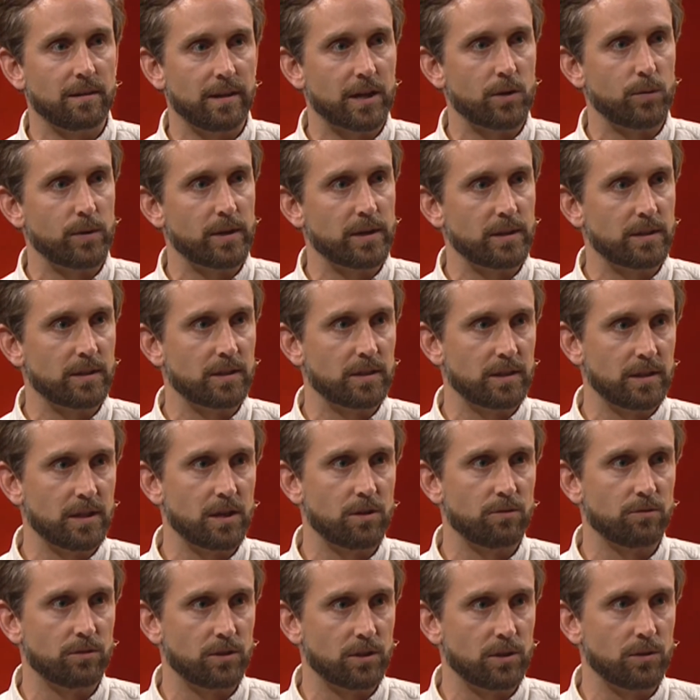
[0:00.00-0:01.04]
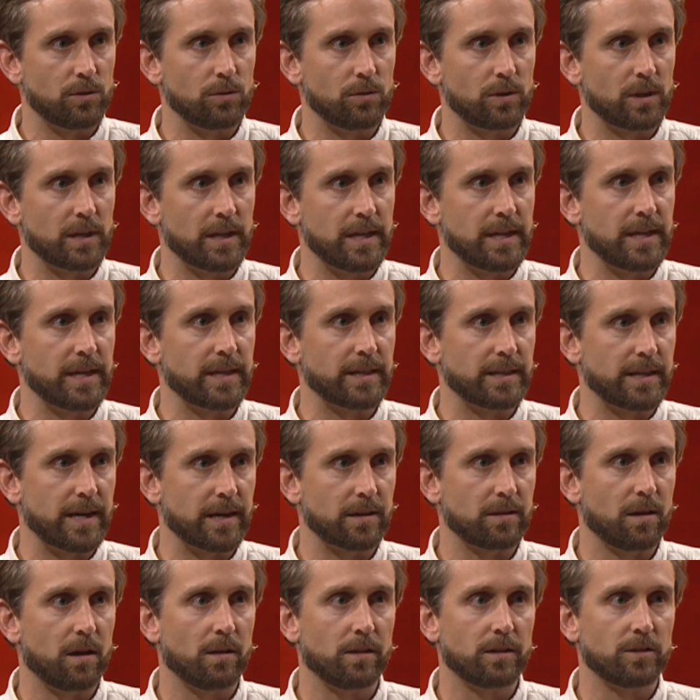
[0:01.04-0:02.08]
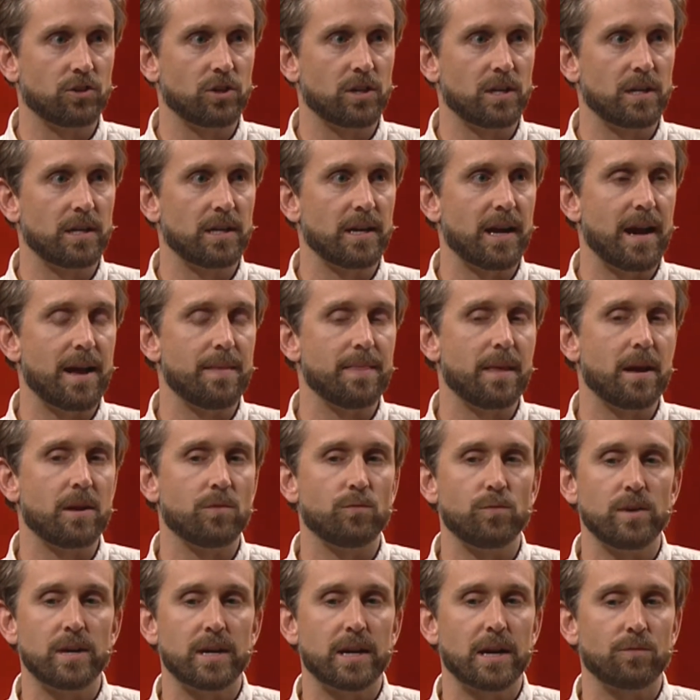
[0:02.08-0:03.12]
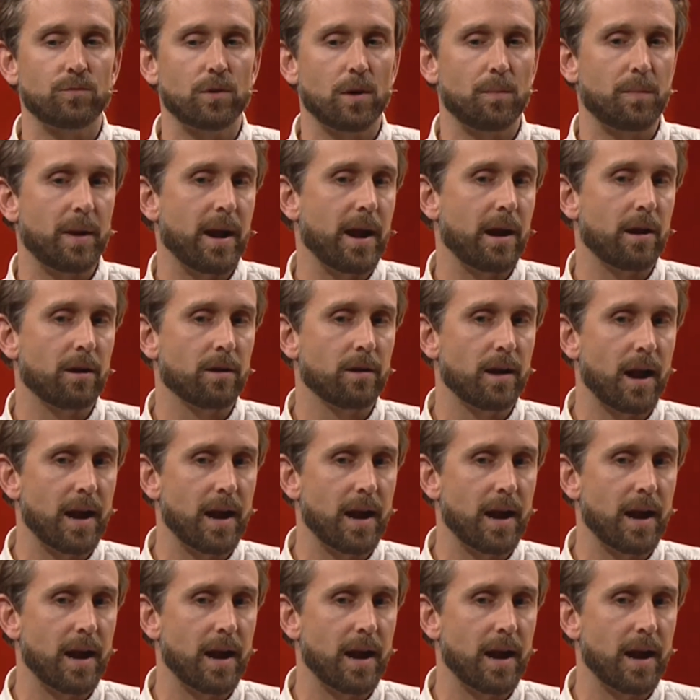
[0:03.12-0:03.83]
liquid CO2 cleaning technology, and then we can repair